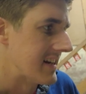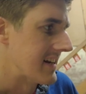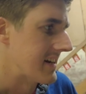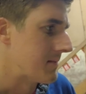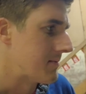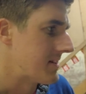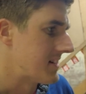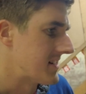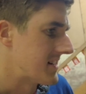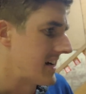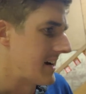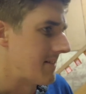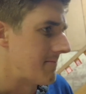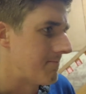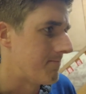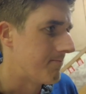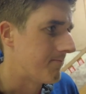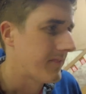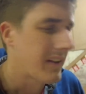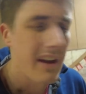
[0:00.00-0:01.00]
a little bit
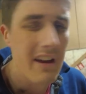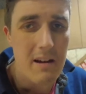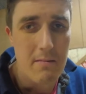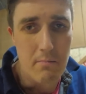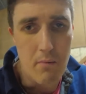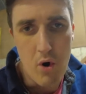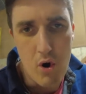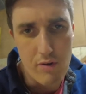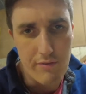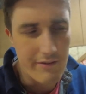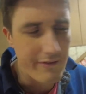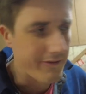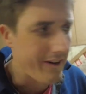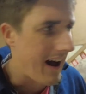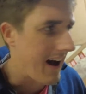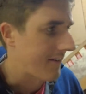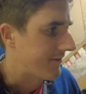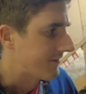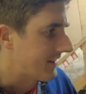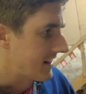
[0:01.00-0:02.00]
um, more of a
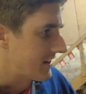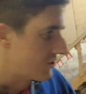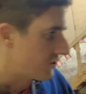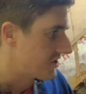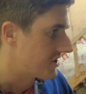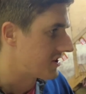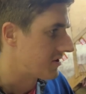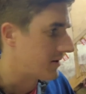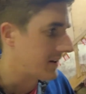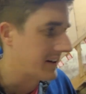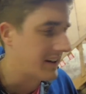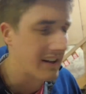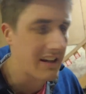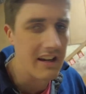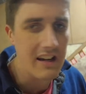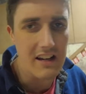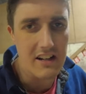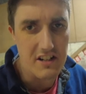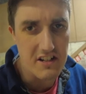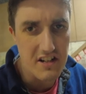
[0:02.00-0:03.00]
faff than just doing
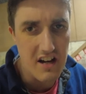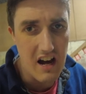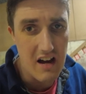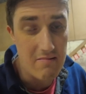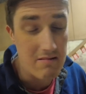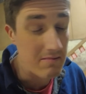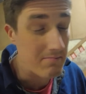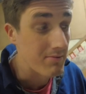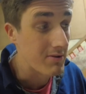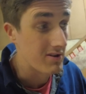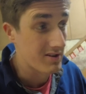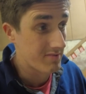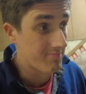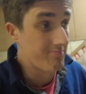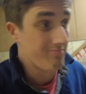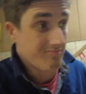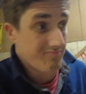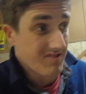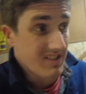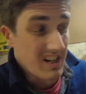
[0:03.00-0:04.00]
the uh, the timing, but
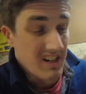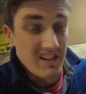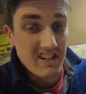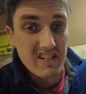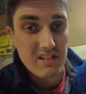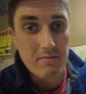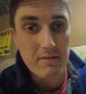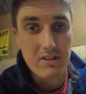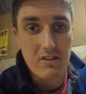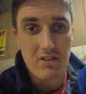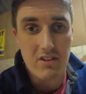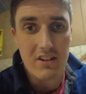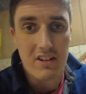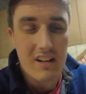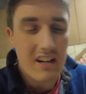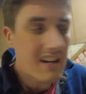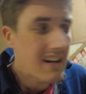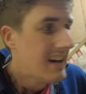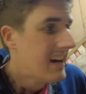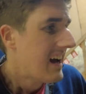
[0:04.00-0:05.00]
still needs to be done.
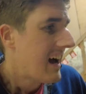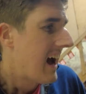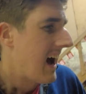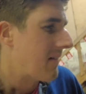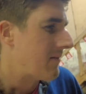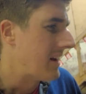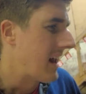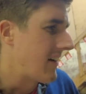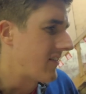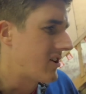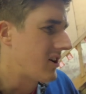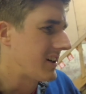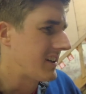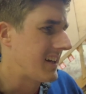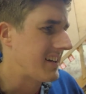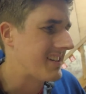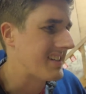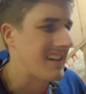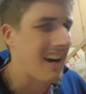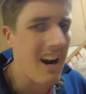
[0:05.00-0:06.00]
And we'll have a look at
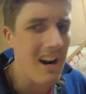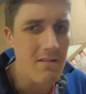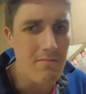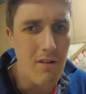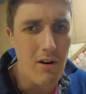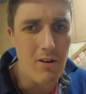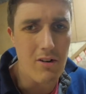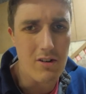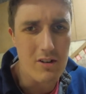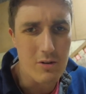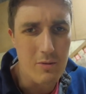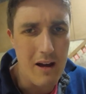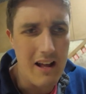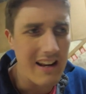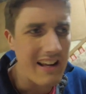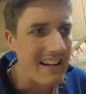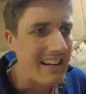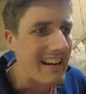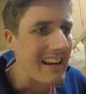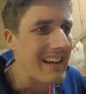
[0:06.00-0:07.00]
that start motor as
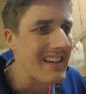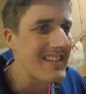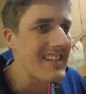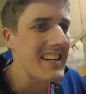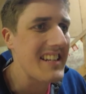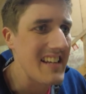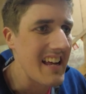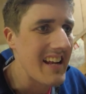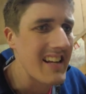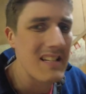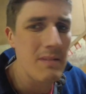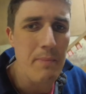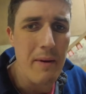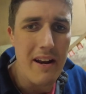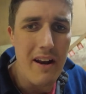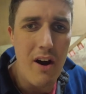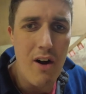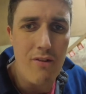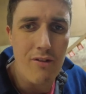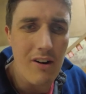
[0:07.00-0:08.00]
well. At least it did
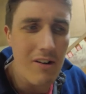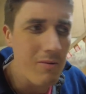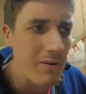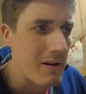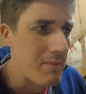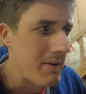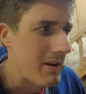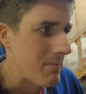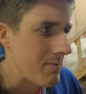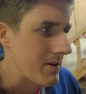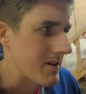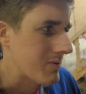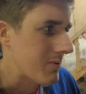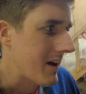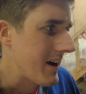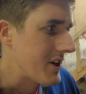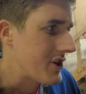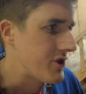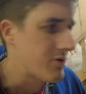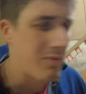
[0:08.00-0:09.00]
spin over with a bit of
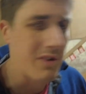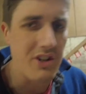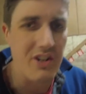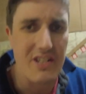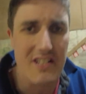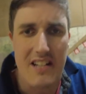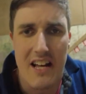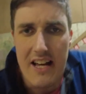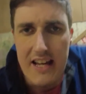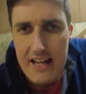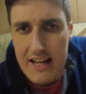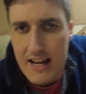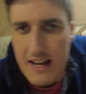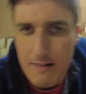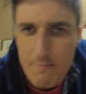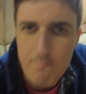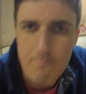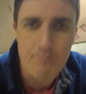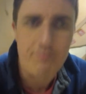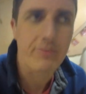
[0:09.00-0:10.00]
persuasion, which is a
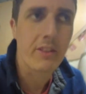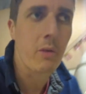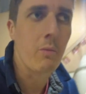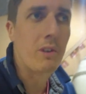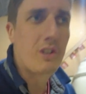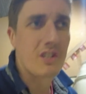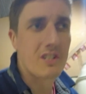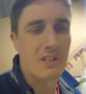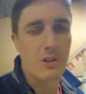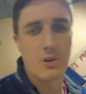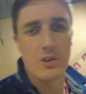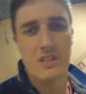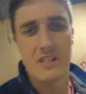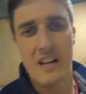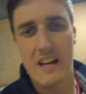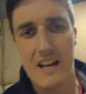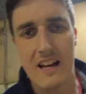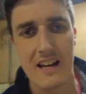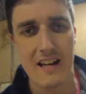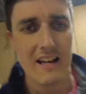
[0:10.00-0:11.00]
um, which is a good
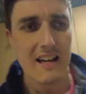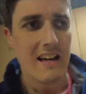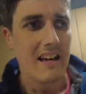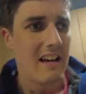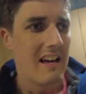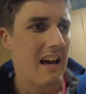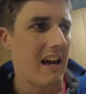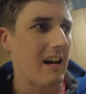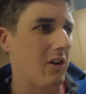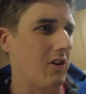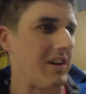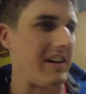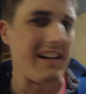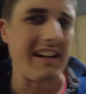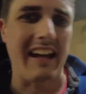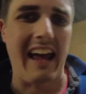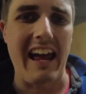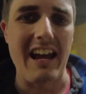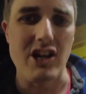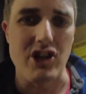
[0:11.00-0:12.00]
uh, a good
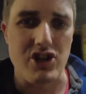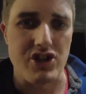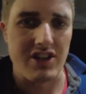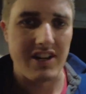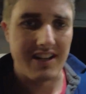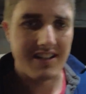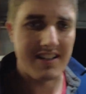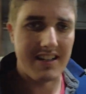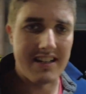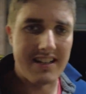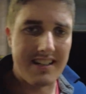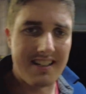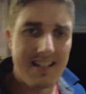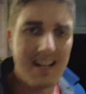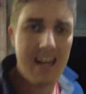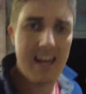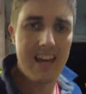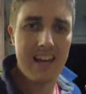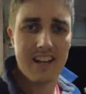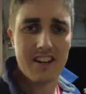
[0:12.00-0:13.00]
indication that it's
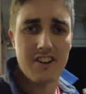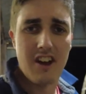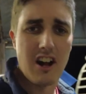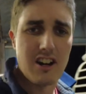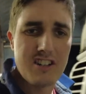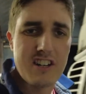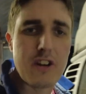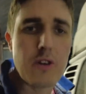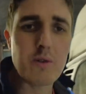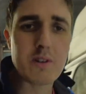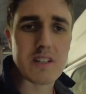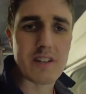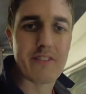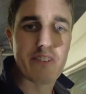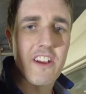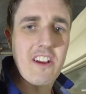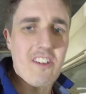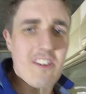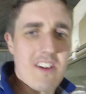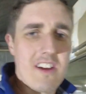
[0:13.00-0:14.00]
not too
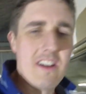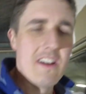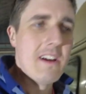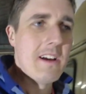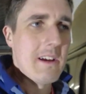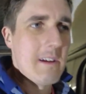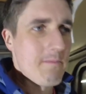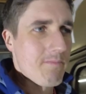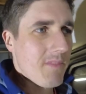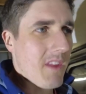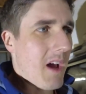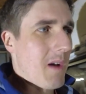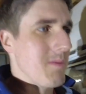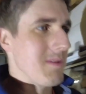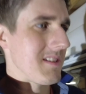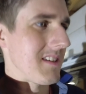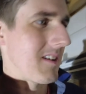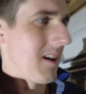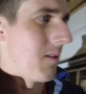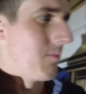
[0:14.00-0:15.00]
severe. I
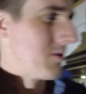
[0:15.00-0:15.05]
was I